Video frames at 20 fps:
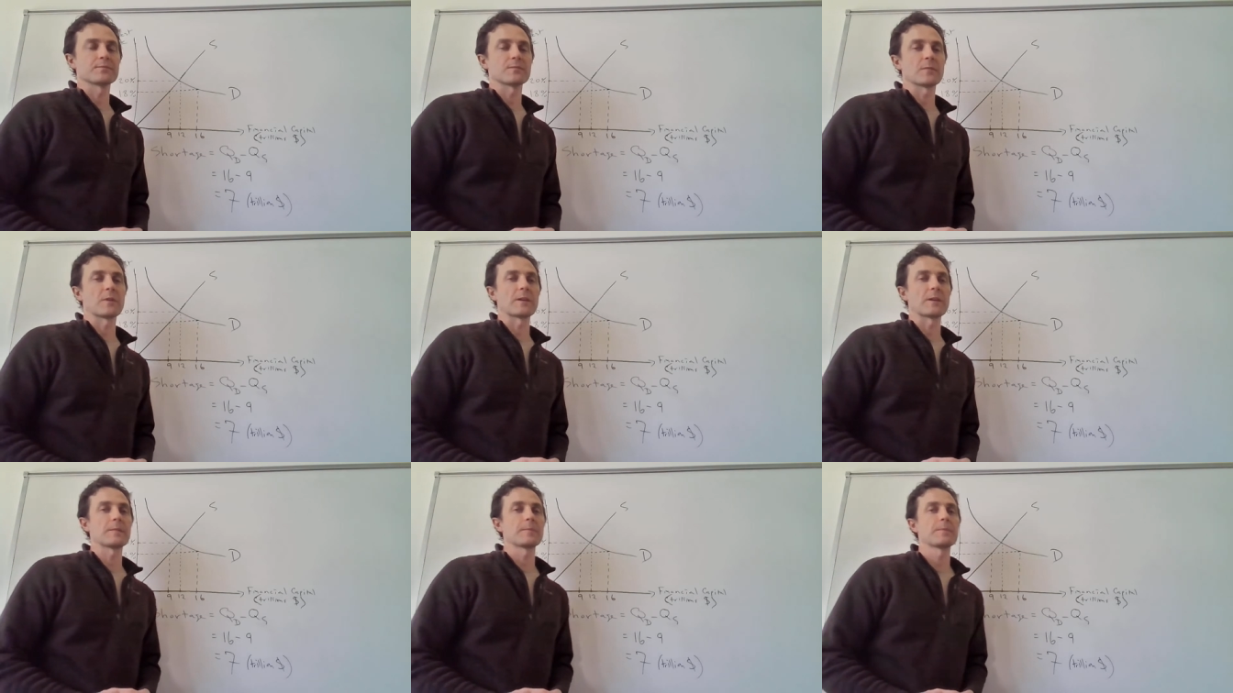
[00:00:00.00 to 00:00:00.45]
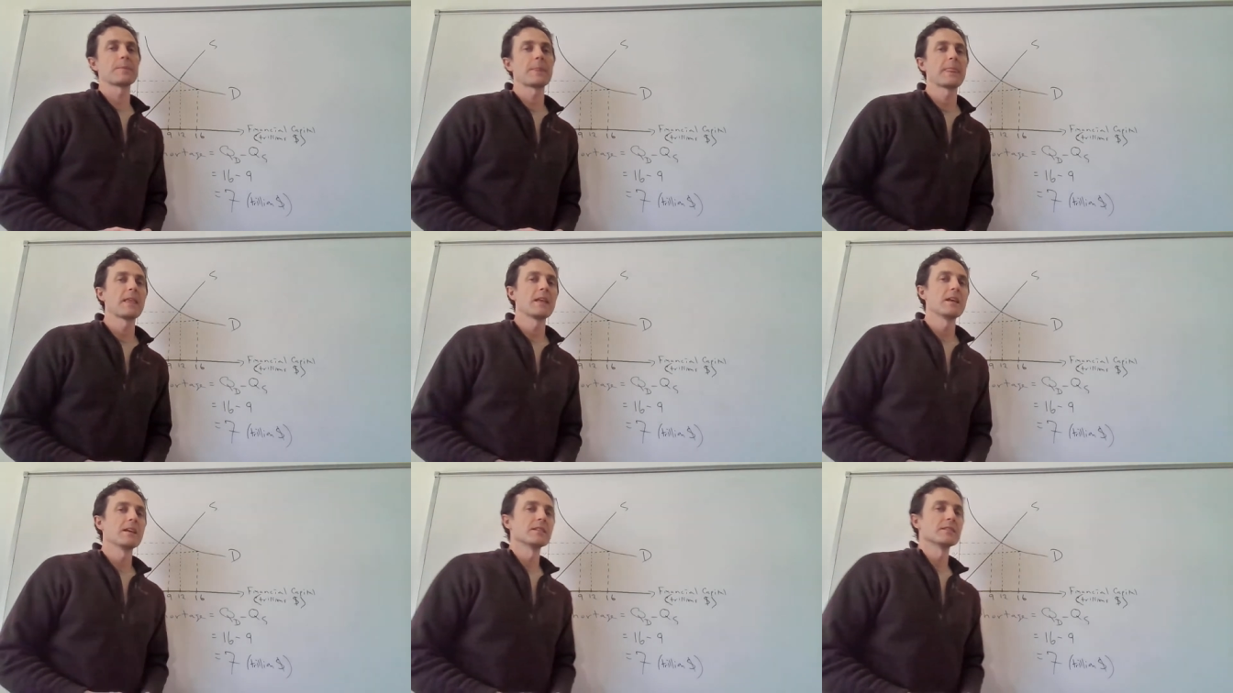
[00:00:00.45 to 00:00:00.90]
Right?
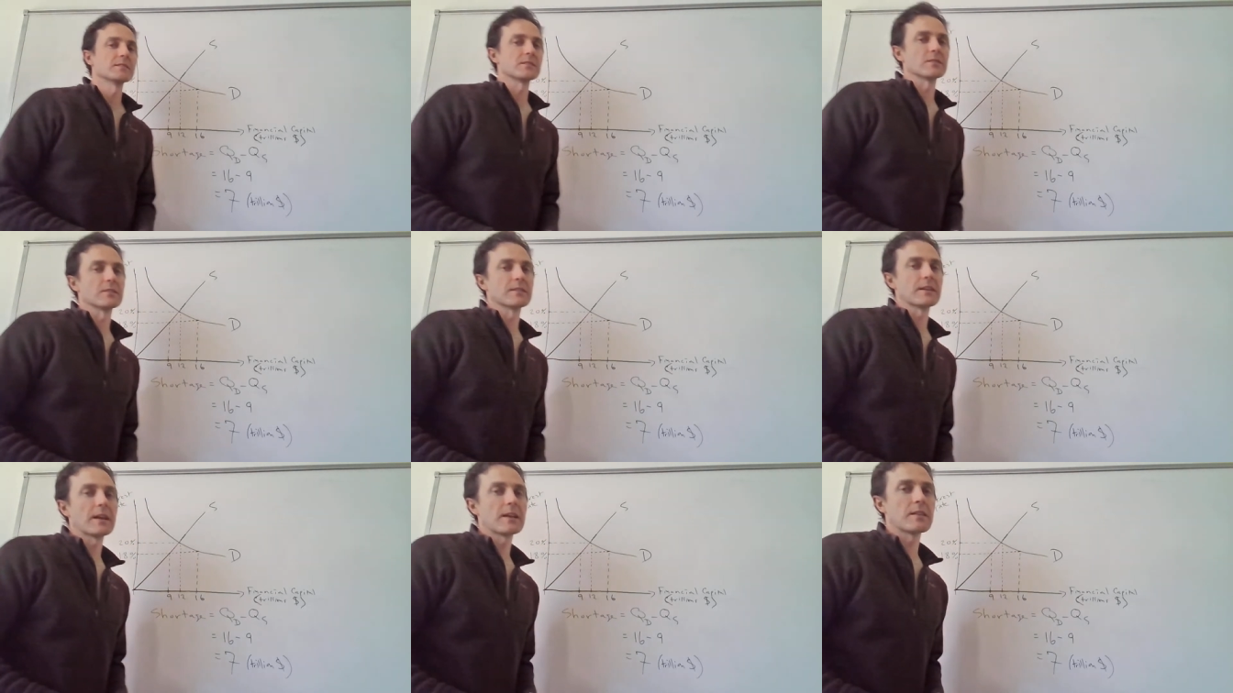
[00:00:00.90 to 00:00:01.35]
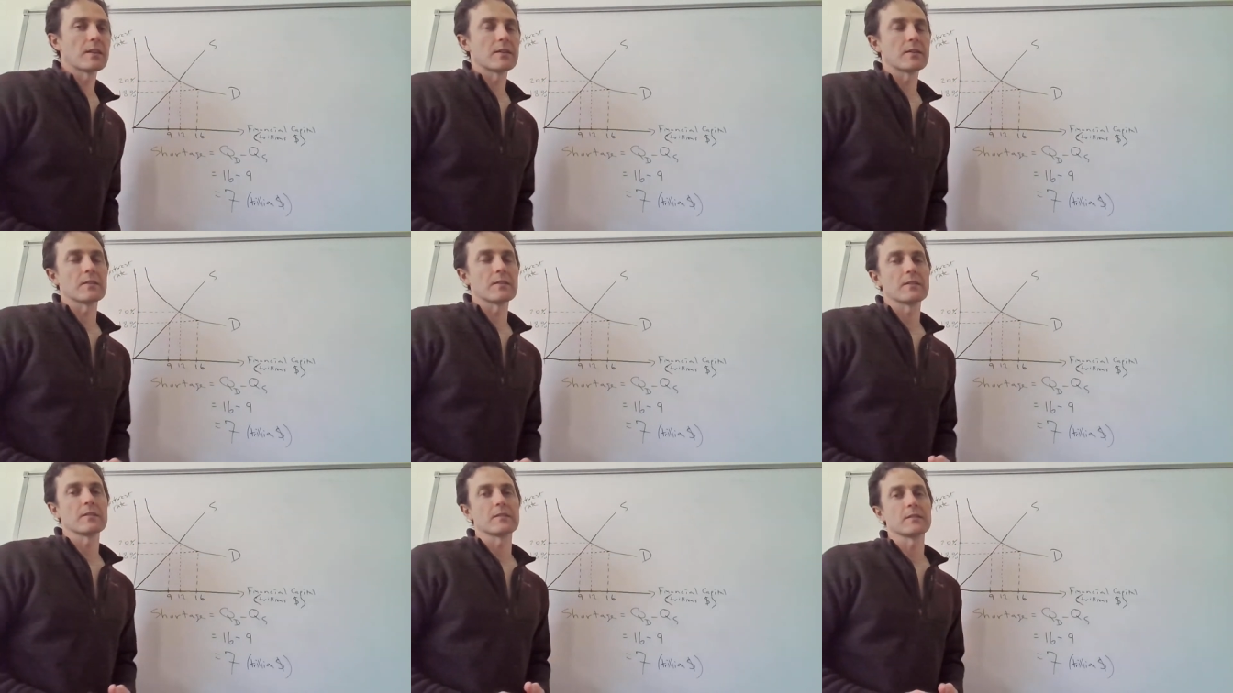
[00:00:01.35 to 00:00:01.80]
So again,
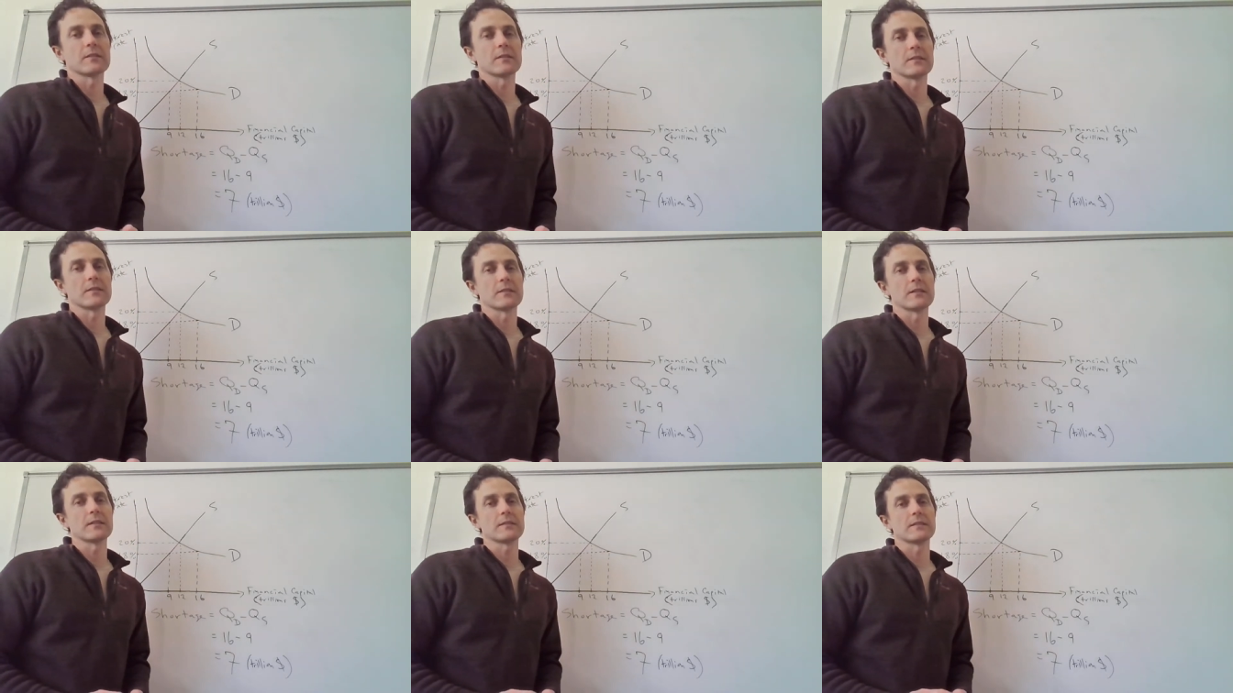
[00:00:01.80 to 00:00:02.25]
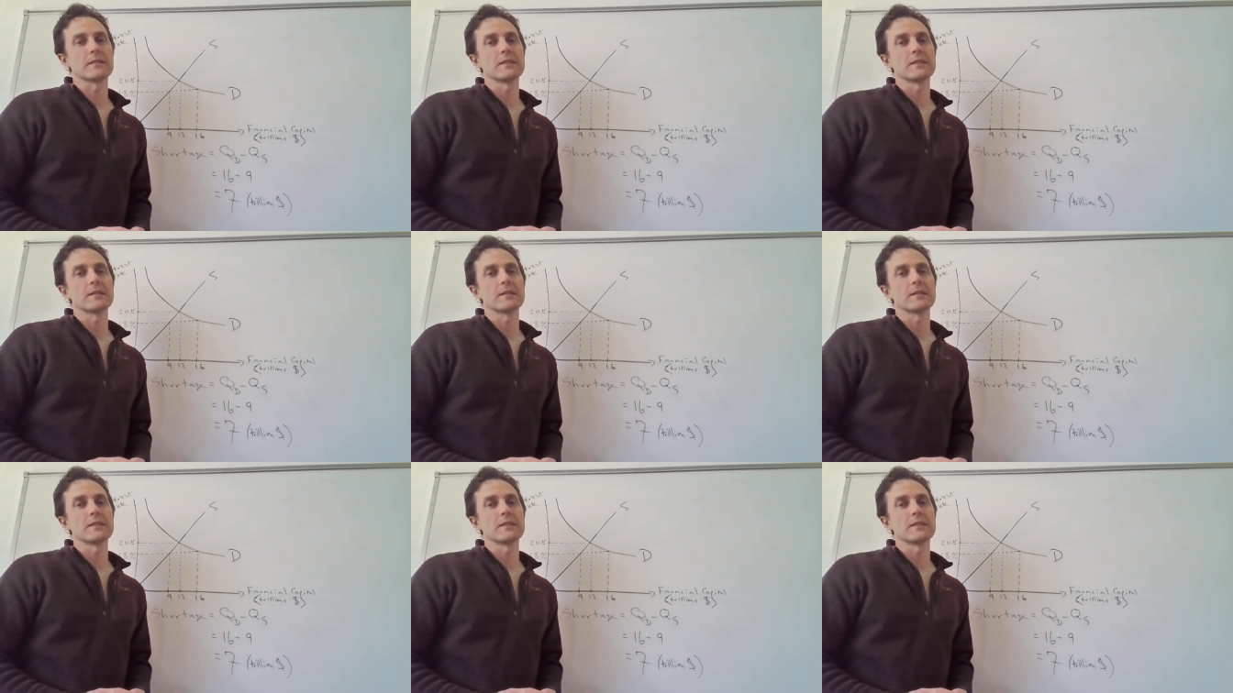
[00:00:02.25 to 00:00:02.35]
the, this,